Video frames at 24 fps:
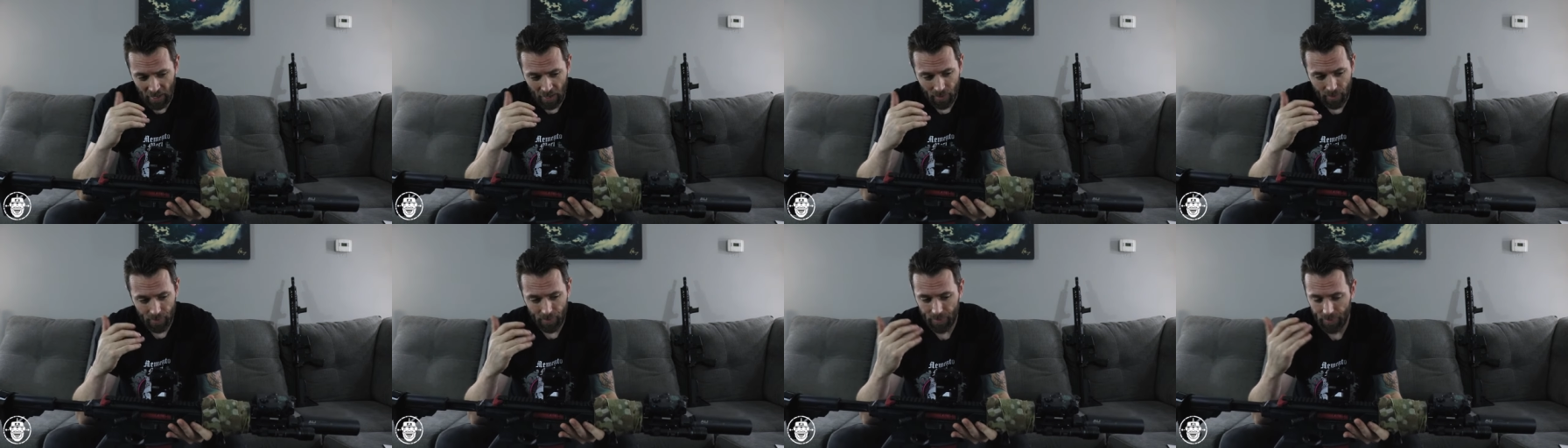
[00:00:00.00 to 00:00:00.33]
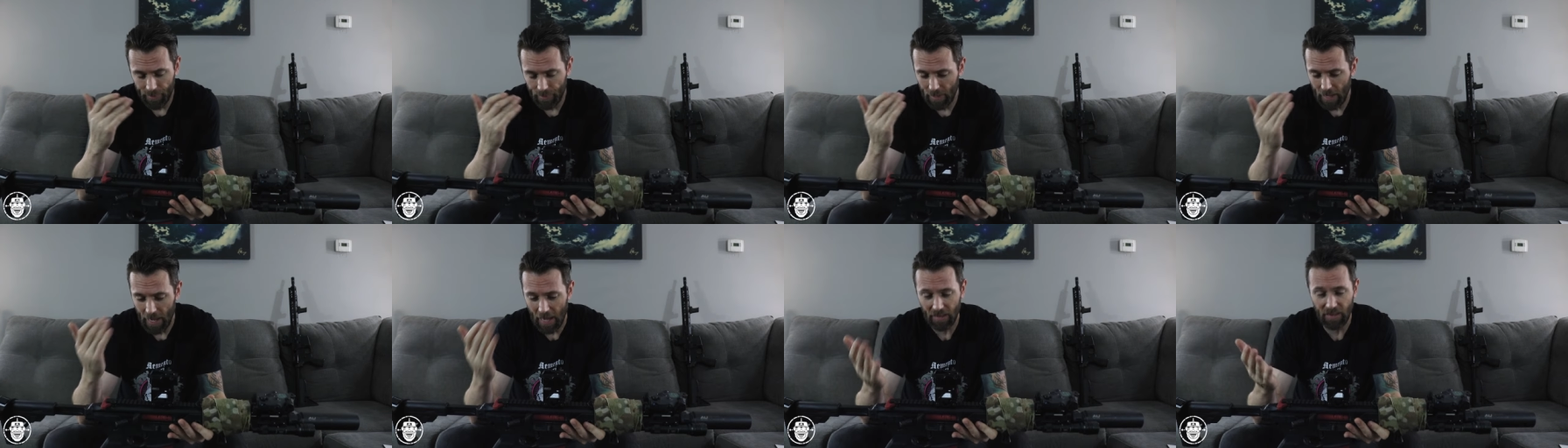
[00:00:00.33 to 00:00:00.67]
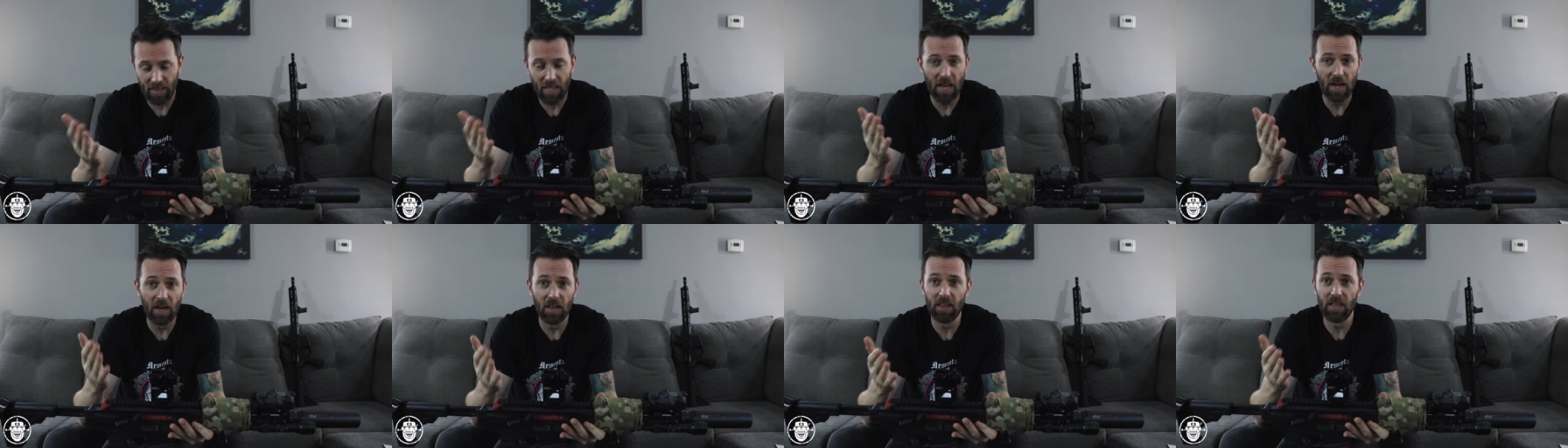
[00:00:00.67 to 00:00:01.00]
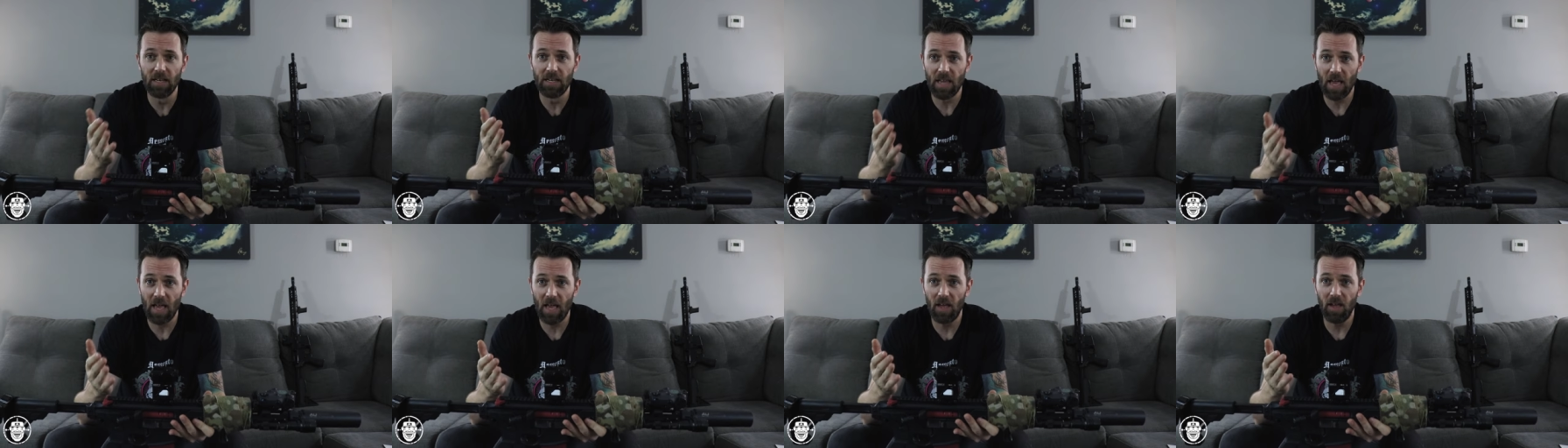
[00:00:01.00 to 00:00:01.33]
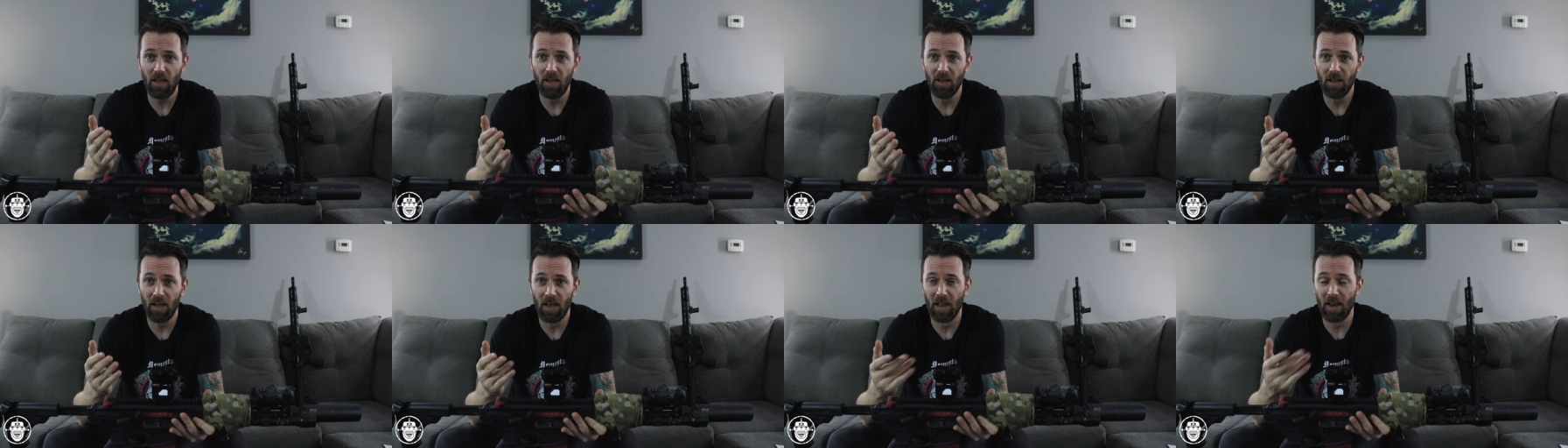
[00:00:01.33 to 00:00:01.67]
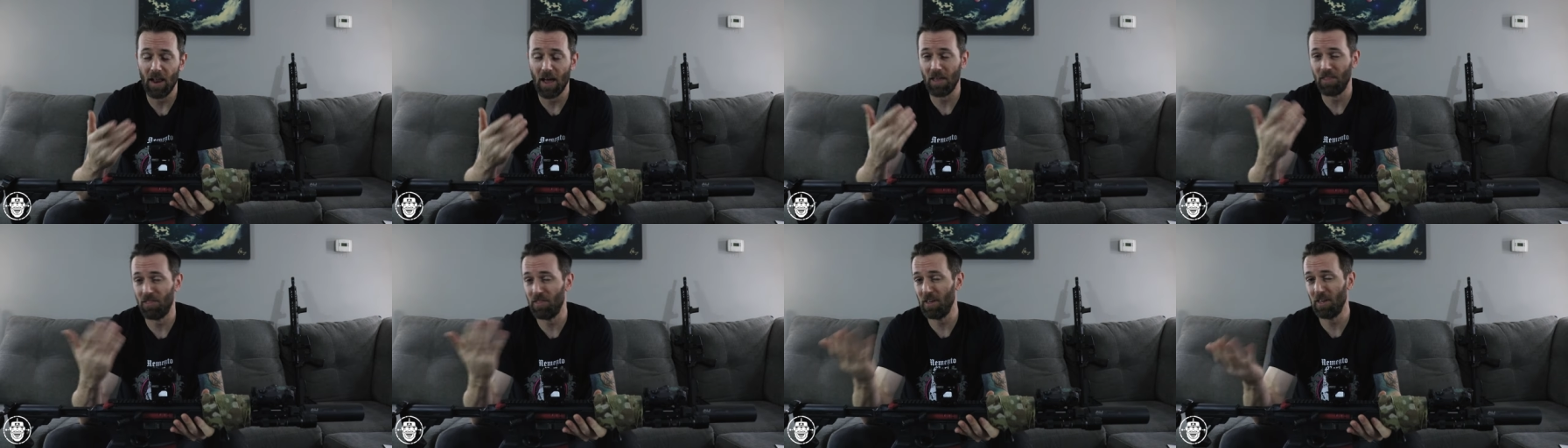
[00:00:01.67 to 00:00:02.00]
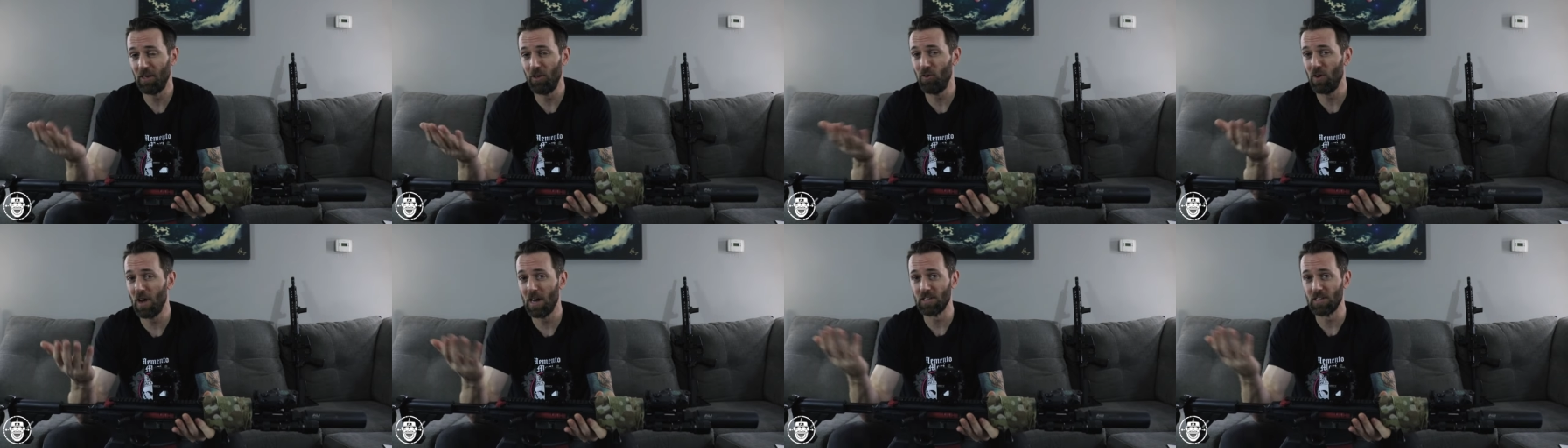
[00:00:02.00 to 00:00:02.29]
at the end of the day, and I think you